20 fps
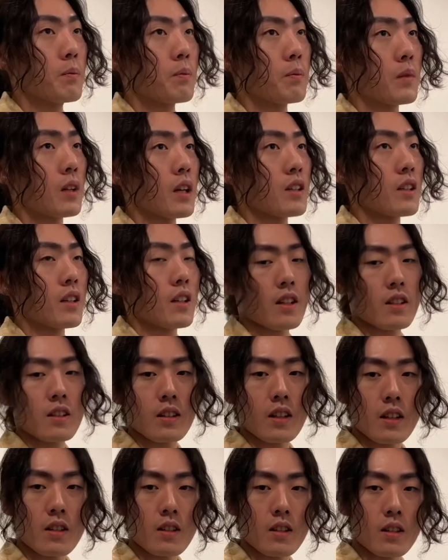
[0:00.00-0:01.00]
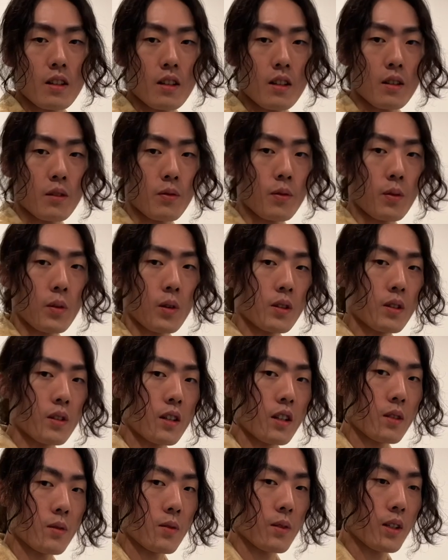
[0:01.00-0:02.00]
Guys, I guess that's it for
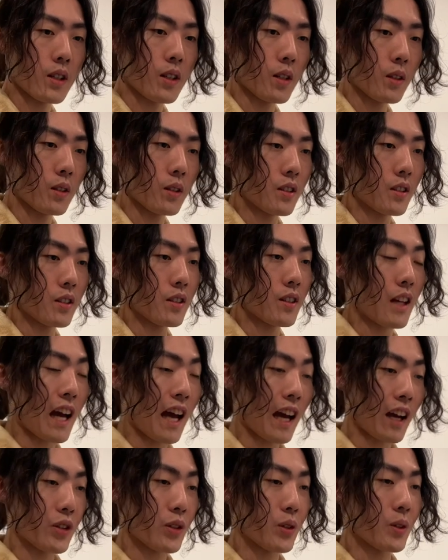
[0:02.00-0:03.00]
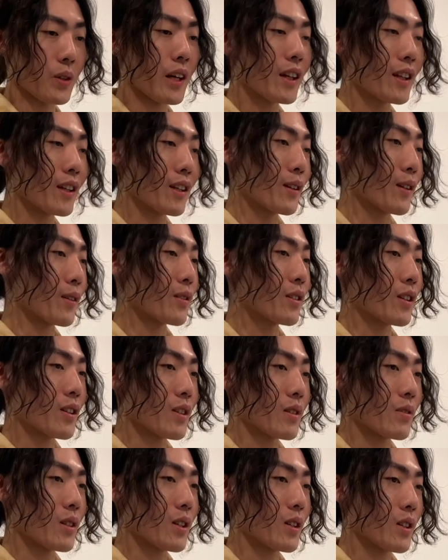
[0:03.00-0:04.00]
today's video. This is the actual ending of today's
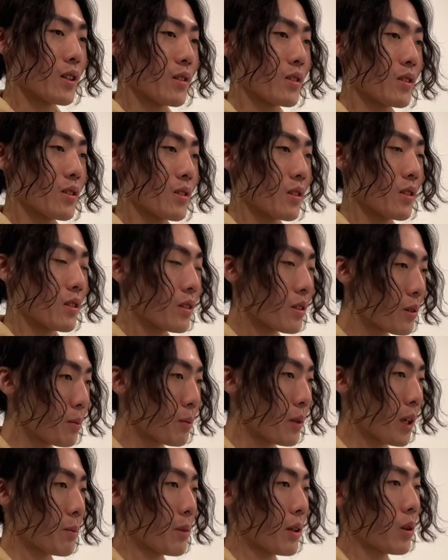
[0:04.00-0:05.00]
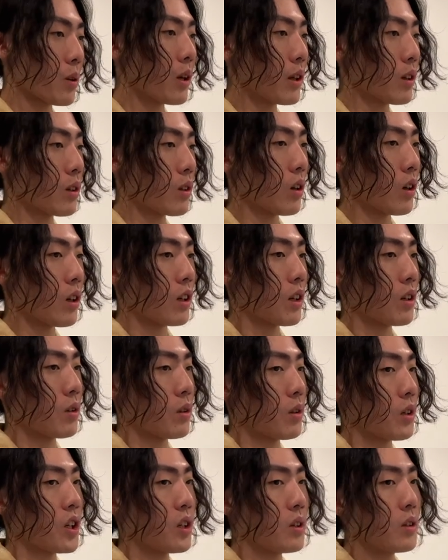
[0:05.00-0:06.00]
video. It might be quite long, I don't
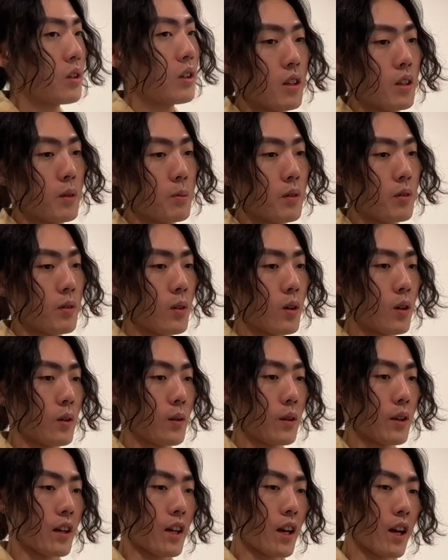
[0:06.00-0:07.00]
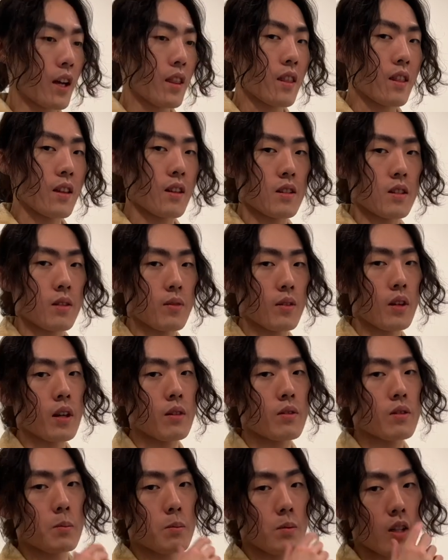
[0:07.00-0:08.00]
know. But before we end this, if you have
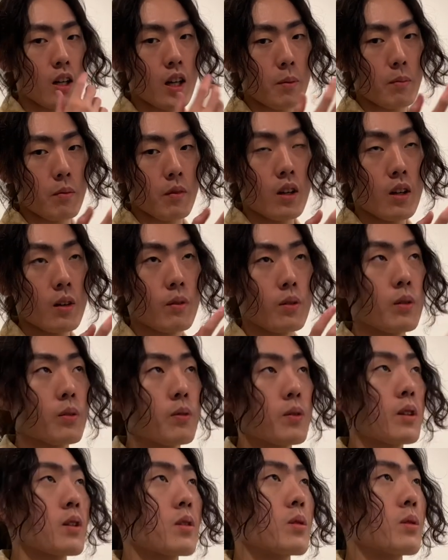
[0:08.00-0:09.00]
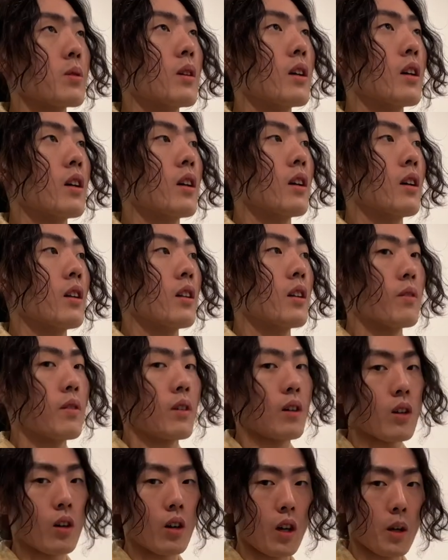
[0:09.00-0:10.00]
some time, feel free to leave a
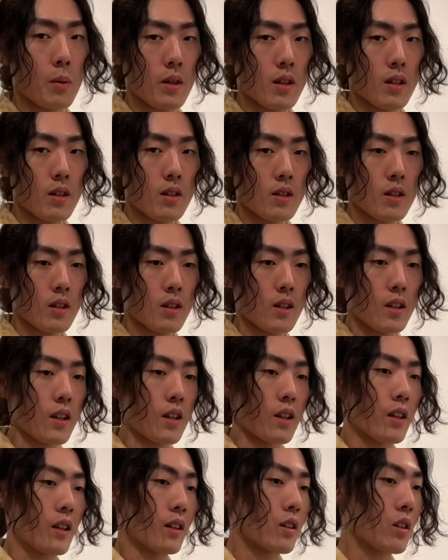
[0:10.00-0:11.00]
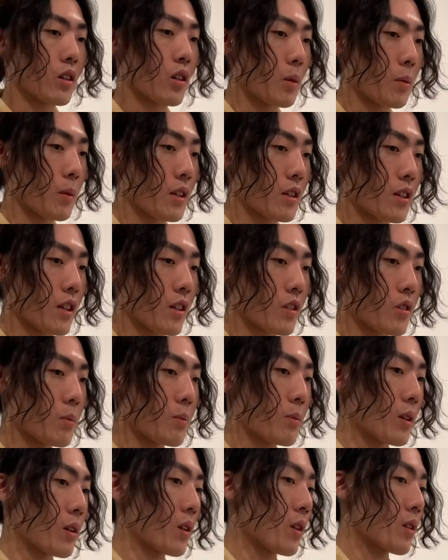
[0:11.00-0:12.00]
comment in like the comment section,
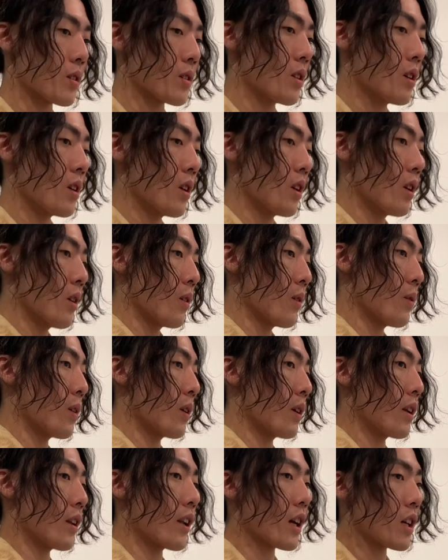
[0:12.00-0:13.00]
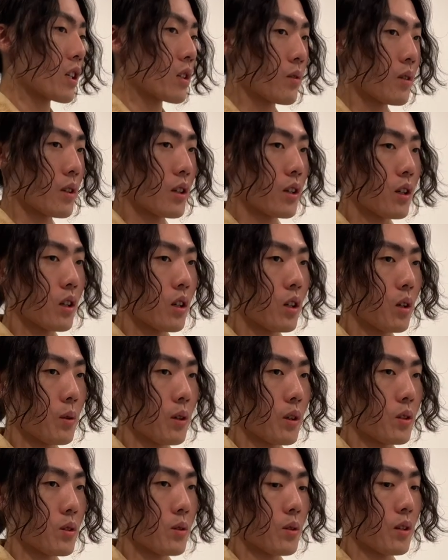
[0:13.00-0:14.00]
because for the next video, we're
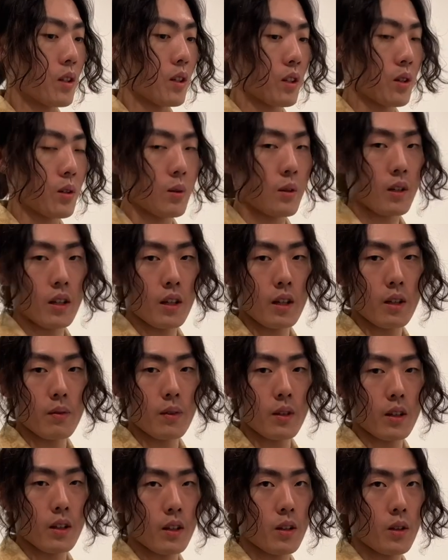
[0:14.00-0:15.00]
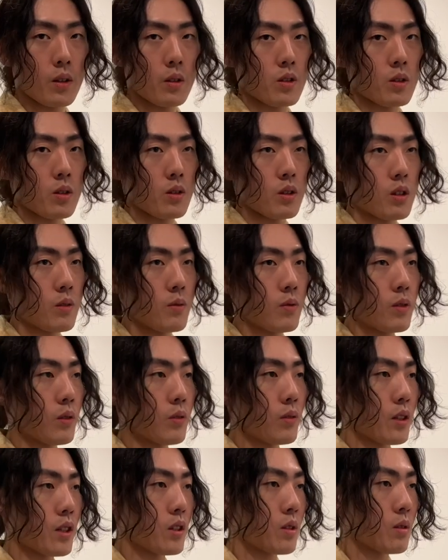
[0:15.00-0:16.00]
doing a Q&A video. So just feel
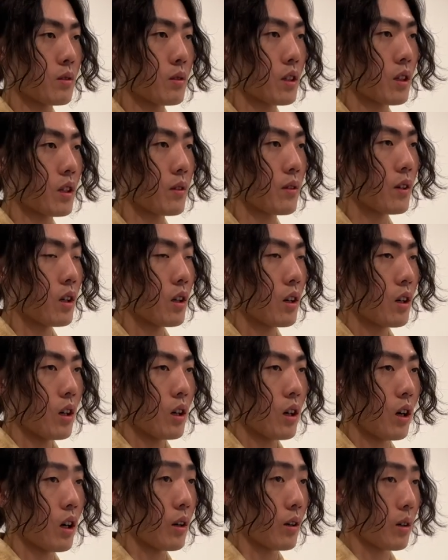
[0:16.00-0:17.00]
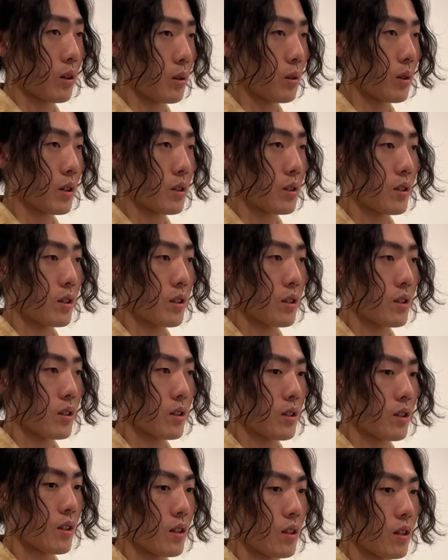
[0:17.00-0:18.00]
free to leave all your questions
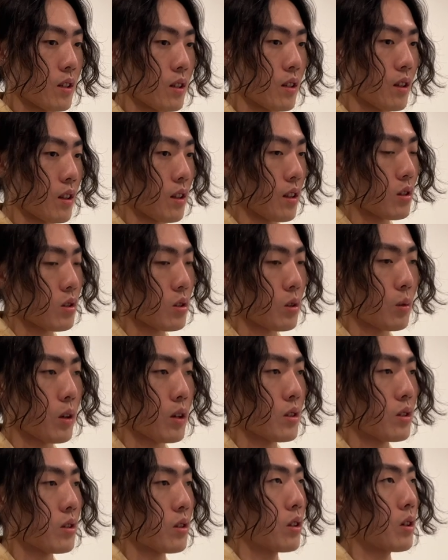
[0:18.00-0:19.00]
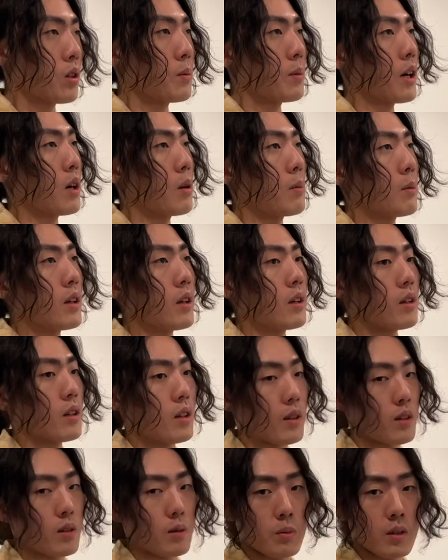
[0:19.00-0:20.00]
and the things you want to know about me.
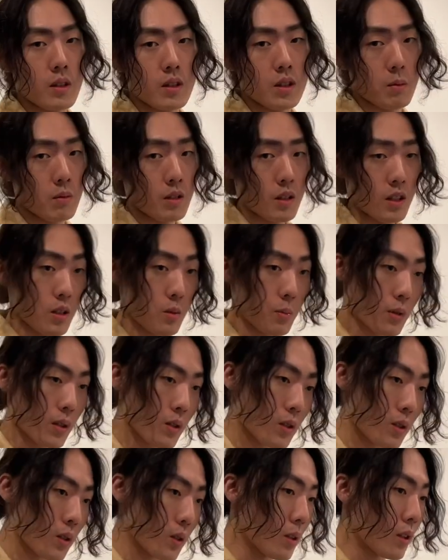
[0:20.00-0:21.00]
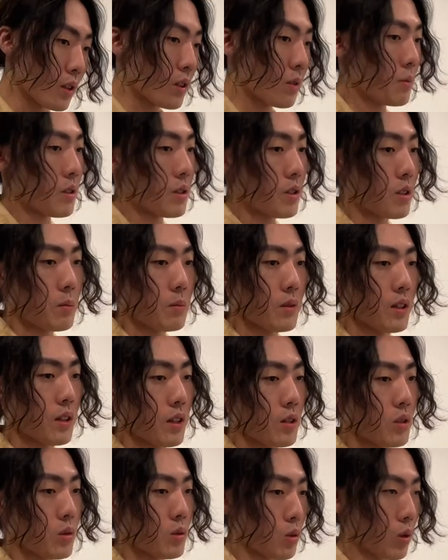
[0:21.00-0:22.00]
It can be something that's personal, it could be something
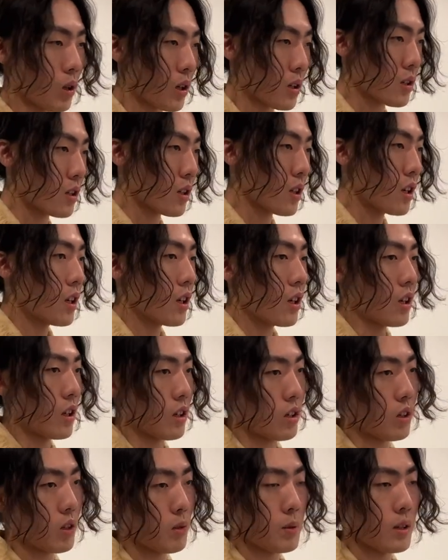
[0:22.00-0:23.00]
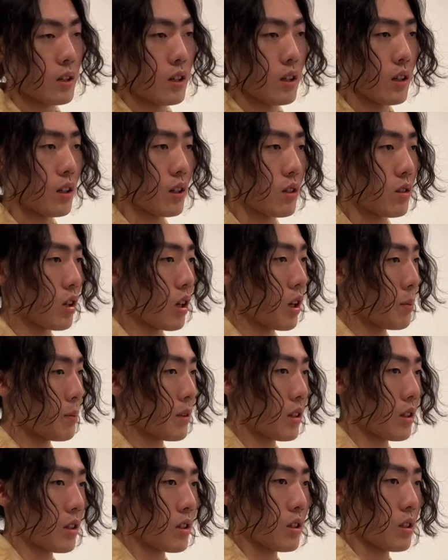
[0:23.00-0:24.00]
that's not. It could be
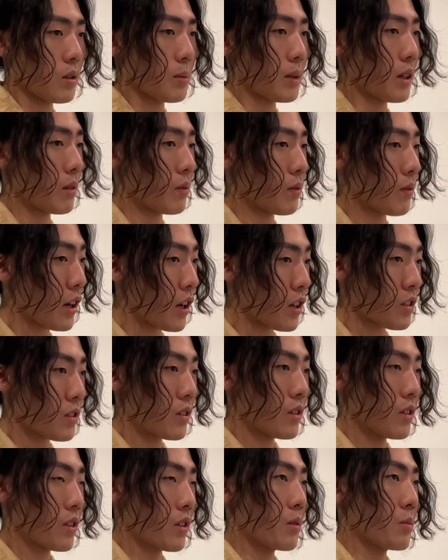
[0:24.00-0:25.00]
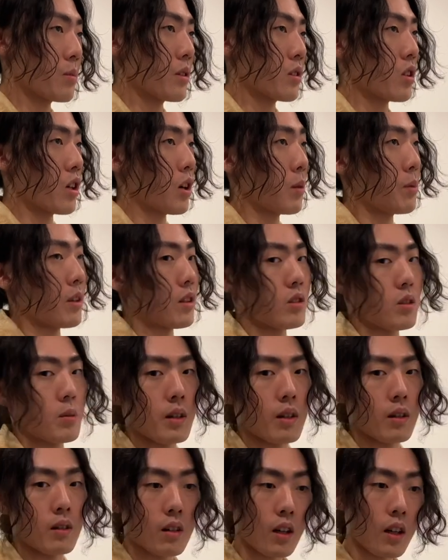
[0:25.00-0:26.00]
topics about fashion, it could be topics
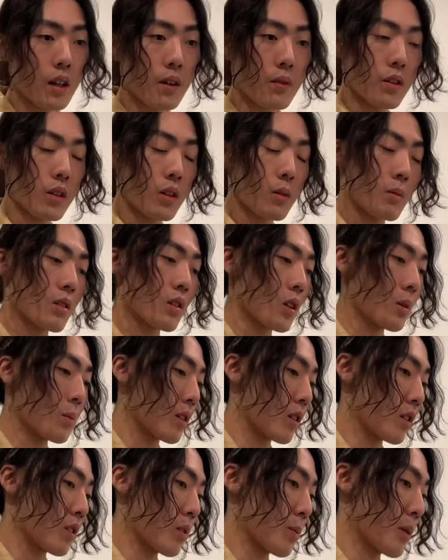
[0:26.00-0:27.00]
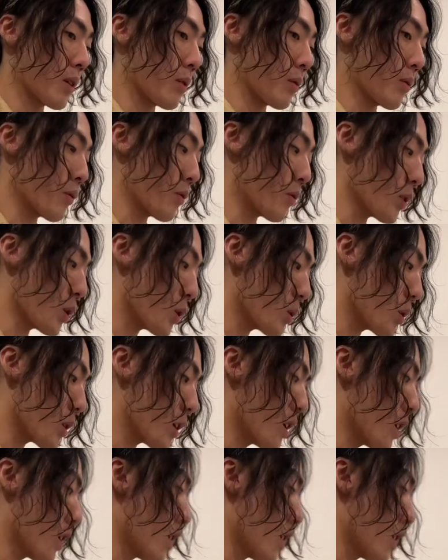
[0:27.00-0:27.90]
about life, it could be topics about food.